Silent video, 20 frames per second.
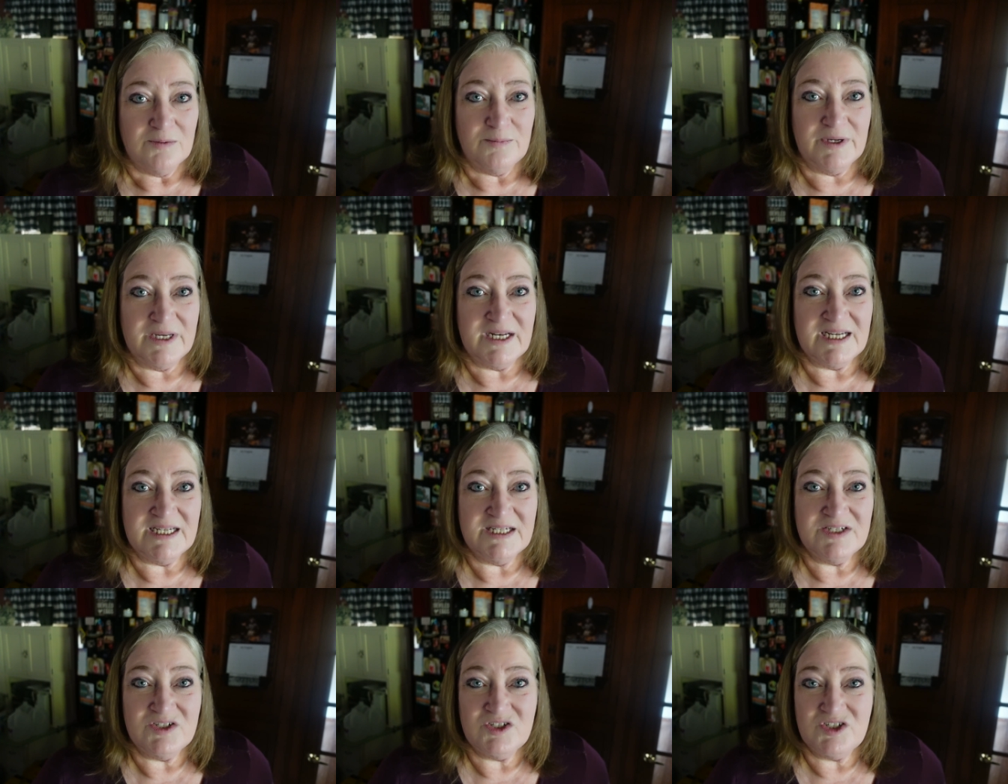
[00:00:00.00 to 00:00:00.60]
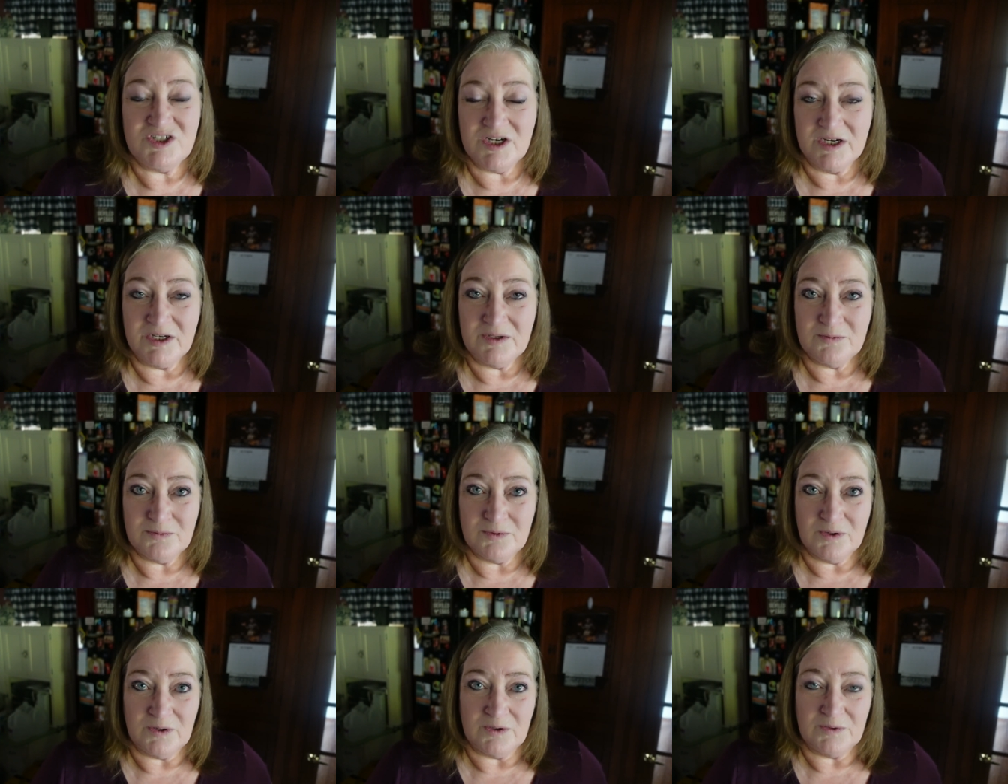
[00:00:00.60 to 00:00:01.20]
but in
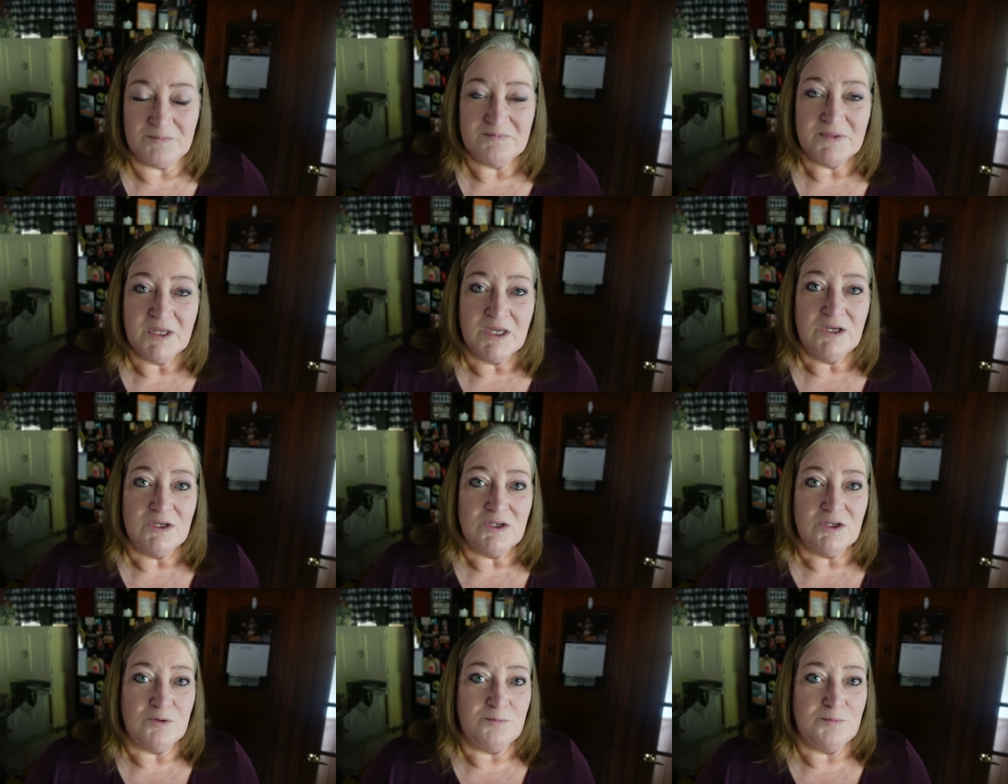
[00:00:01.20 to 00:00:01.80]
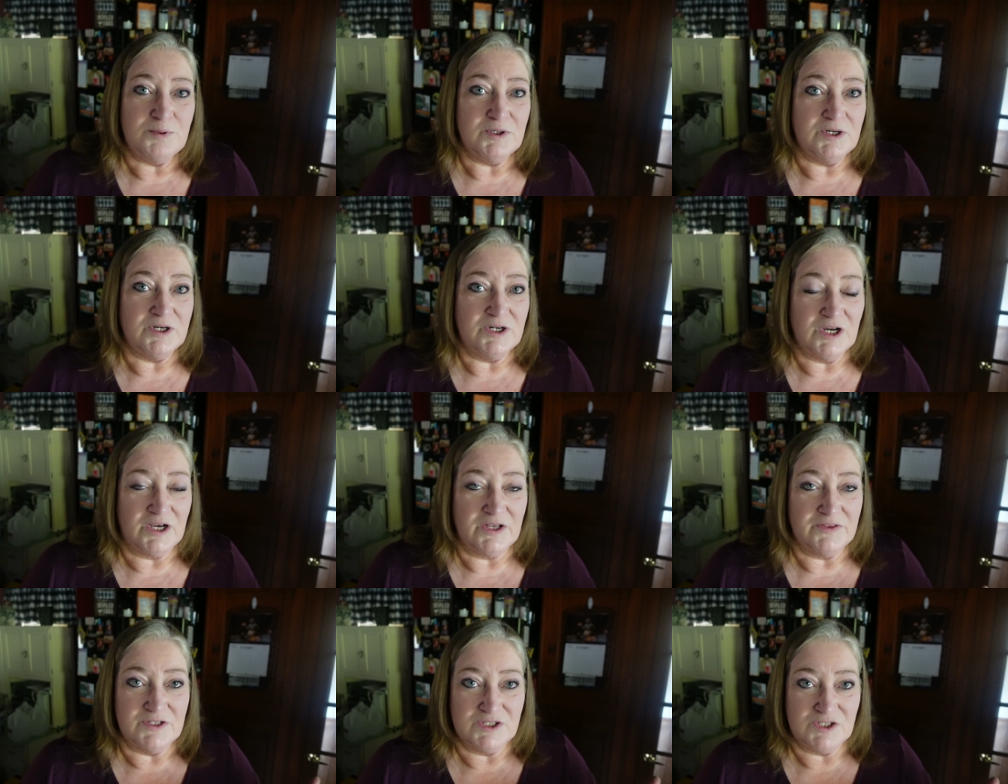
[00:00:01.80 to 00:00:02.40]
general, you put it
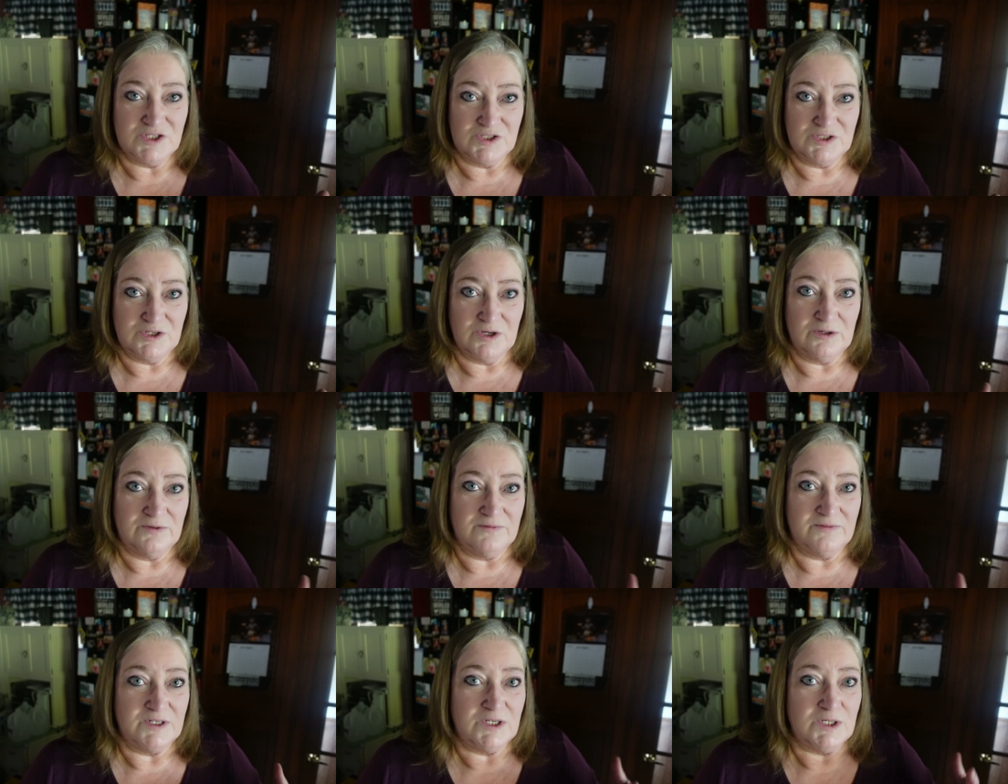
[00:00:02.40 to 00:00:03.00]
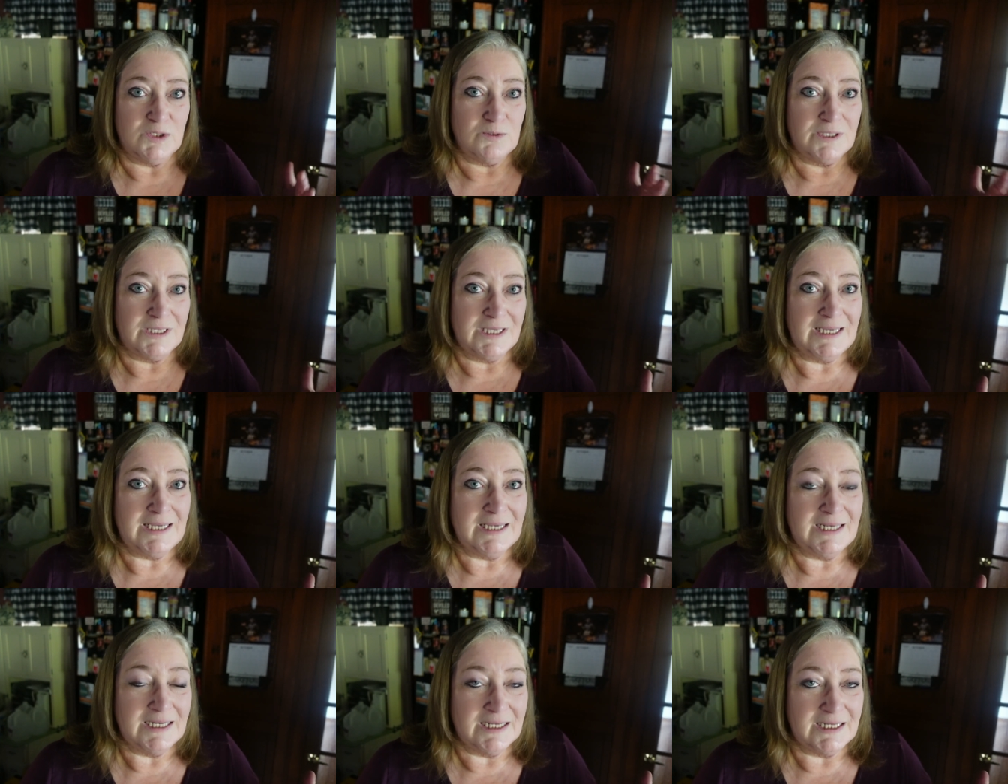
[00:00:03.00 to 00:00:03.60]
on the stove and you
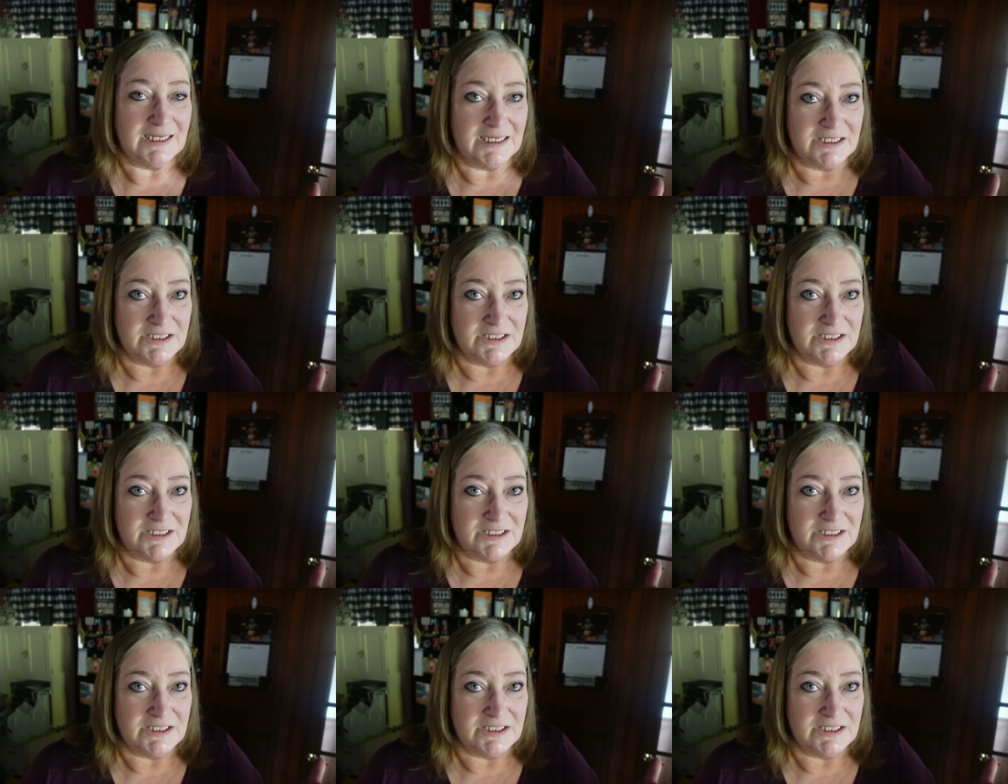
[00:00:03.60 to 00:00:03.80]
heat it